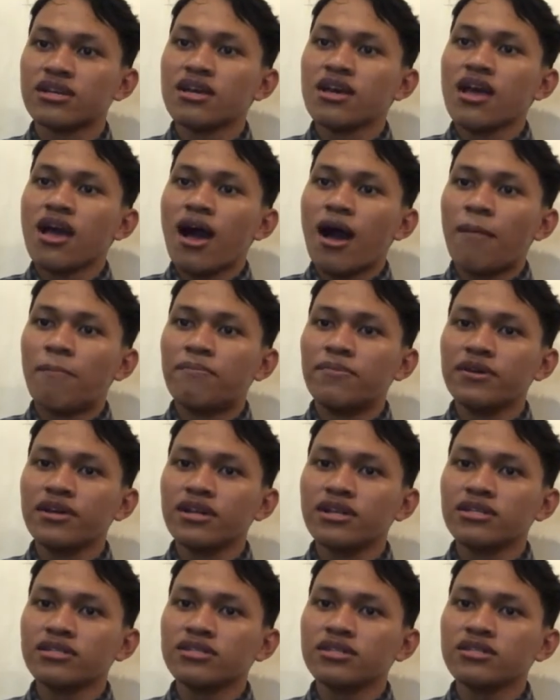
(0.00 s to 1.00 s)

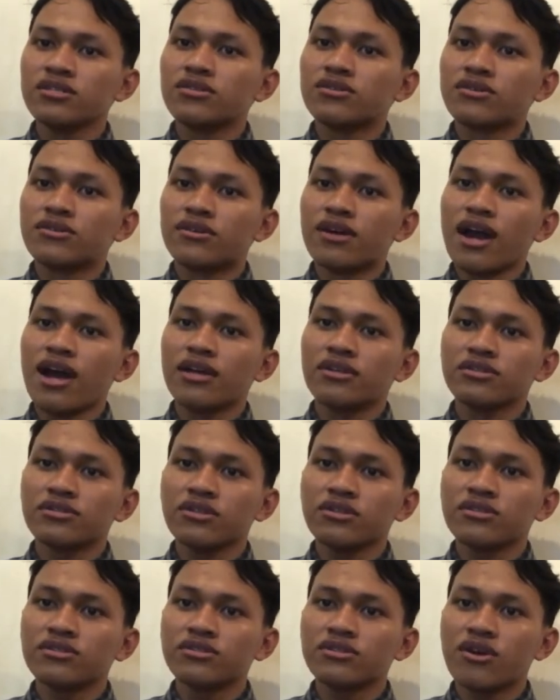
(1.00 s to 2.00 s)
ability to write a
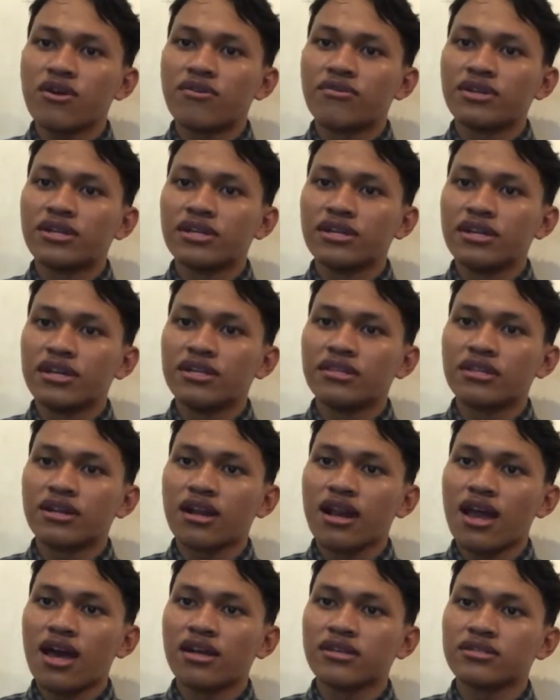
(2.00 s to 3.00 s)
story in
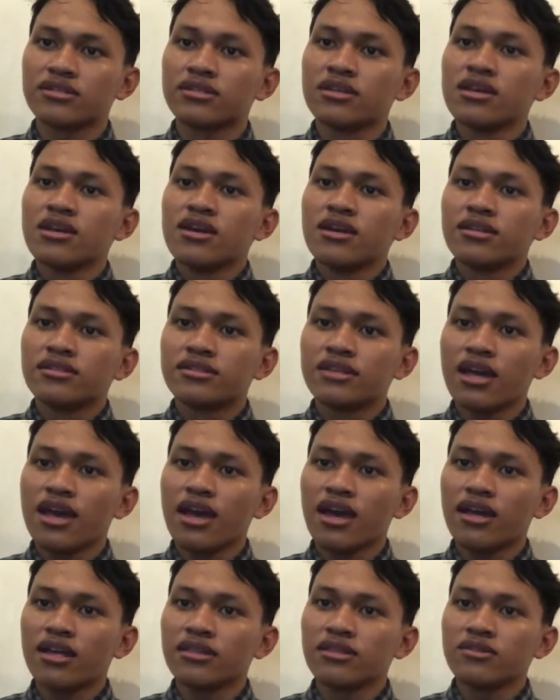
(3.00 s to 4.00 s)
class
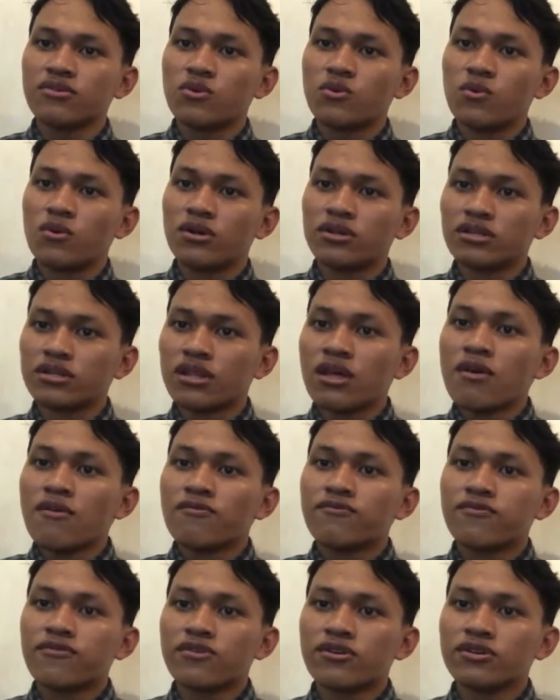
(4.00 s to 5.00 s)
10,
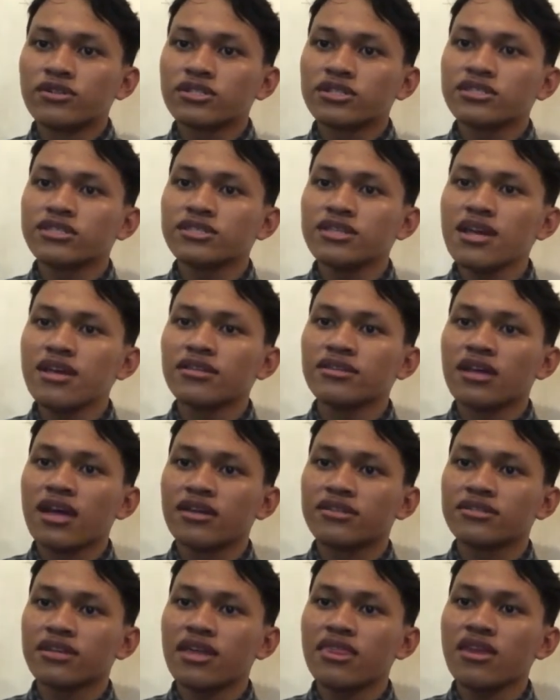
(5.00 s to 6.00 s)
4th State
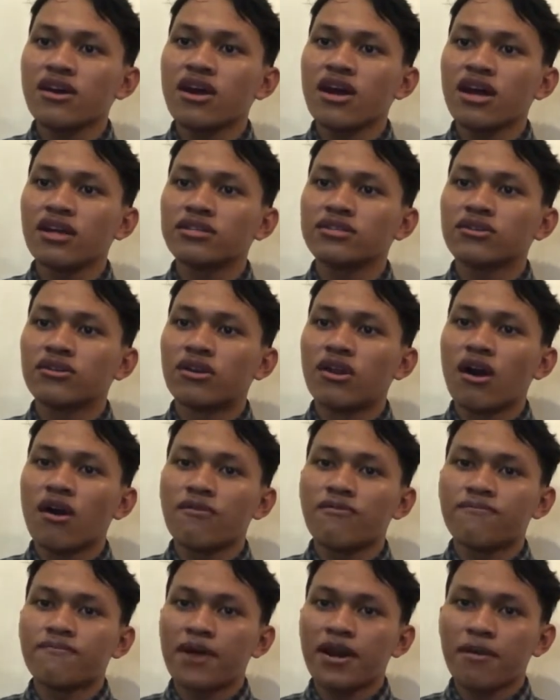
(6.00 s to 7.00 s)
Senior High School
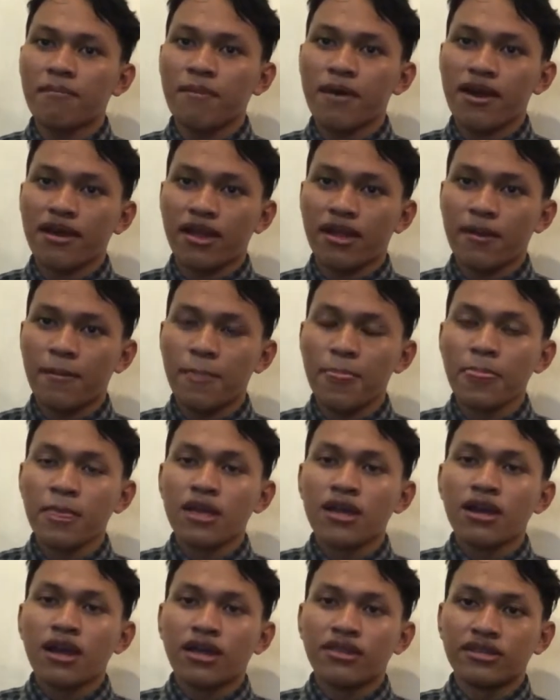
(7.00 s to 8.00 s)
of Parepare.
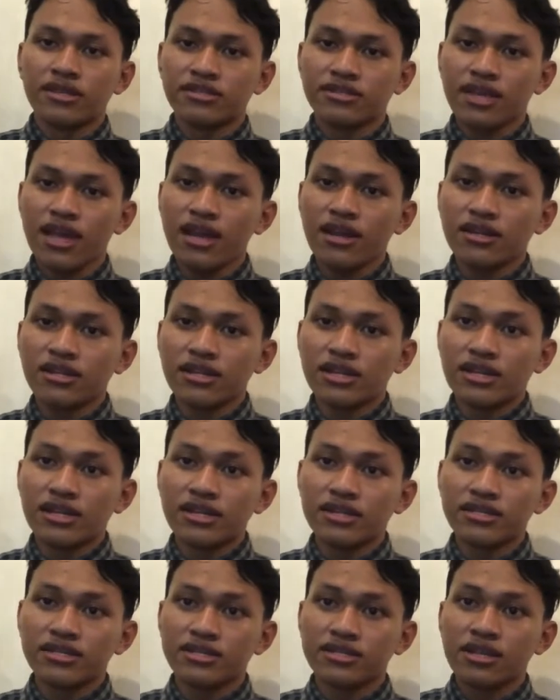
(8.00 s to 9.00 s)
And the second
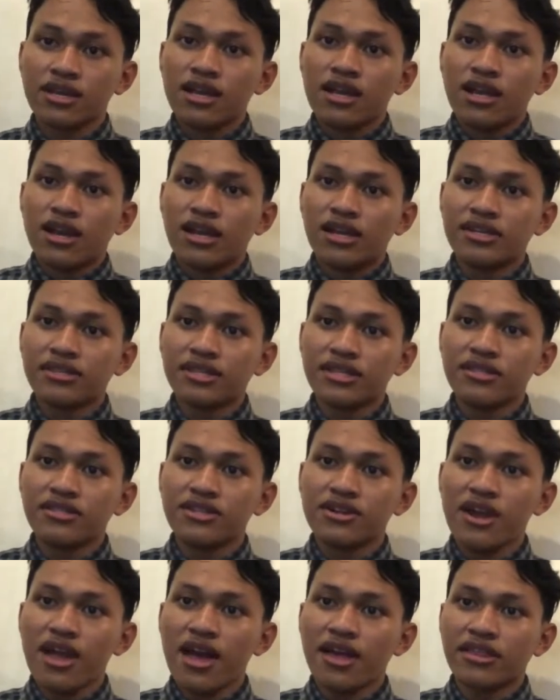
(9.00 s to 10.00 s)
is Lin
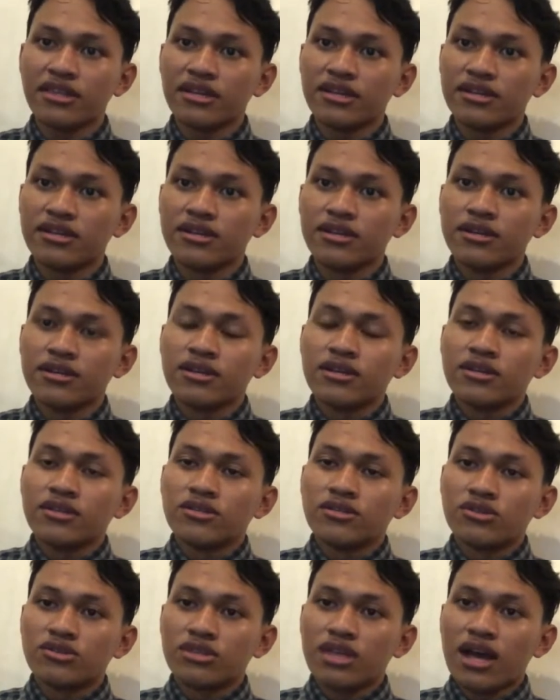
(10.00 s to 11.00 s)
Indriani
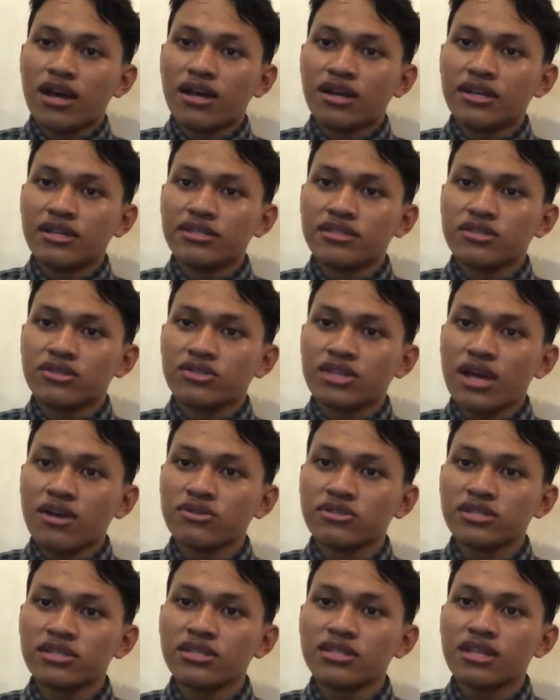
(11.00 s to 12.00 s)
in
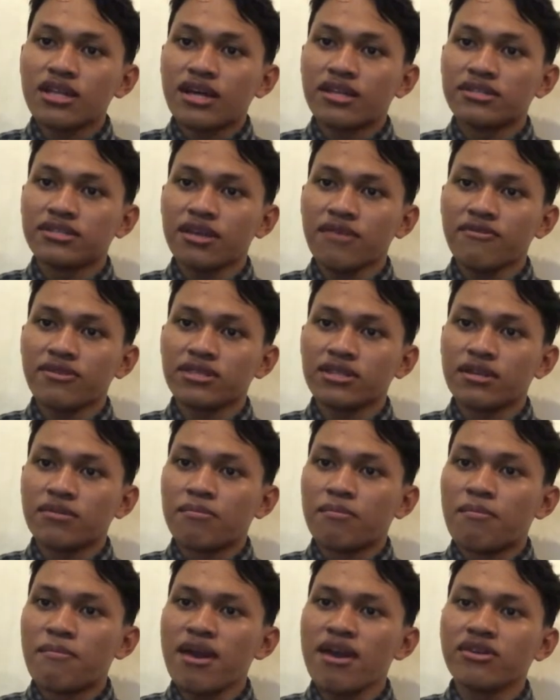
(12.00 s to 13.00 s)

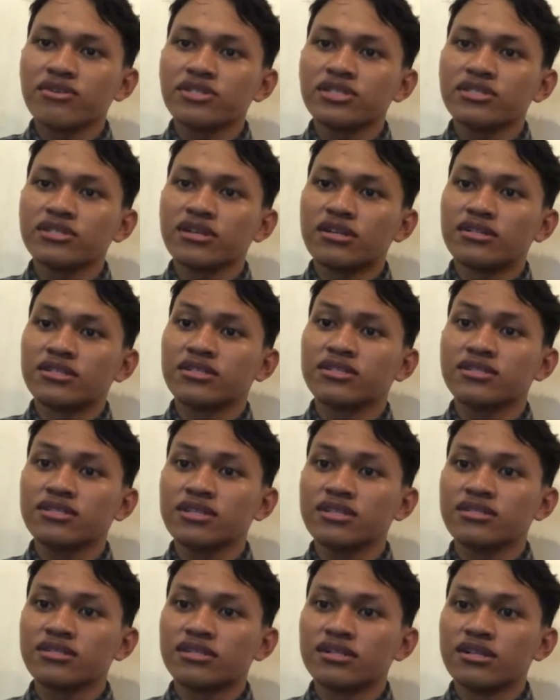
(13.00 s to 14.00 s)
2017, make research
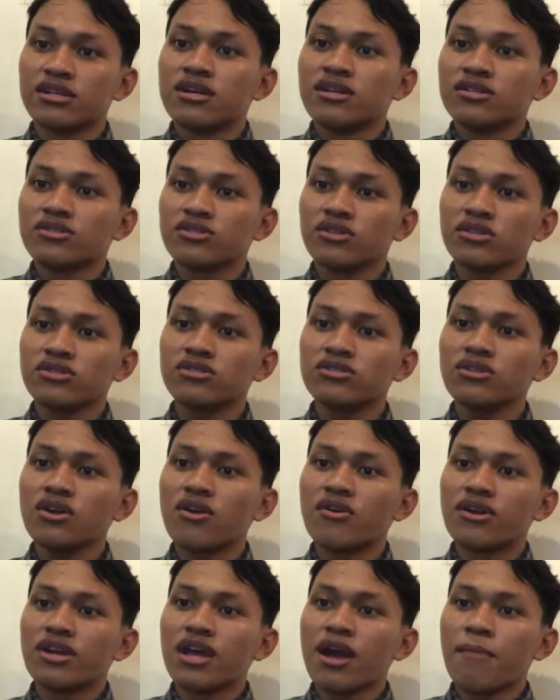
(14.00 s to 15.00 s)
titled Short
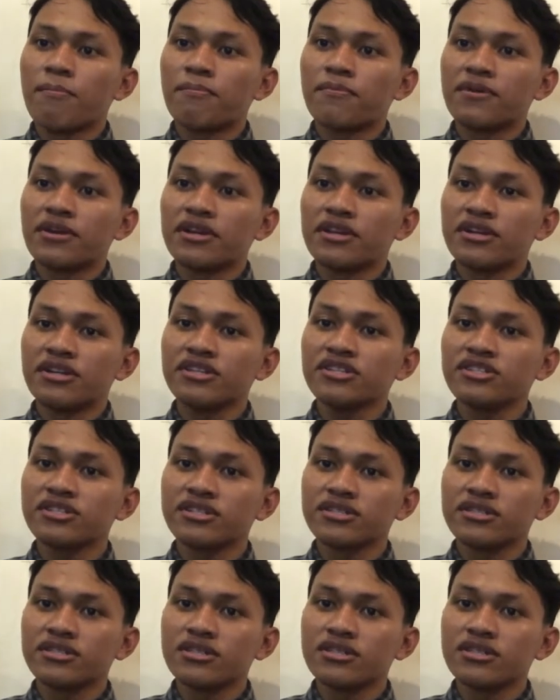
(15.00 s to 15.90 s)
Story Application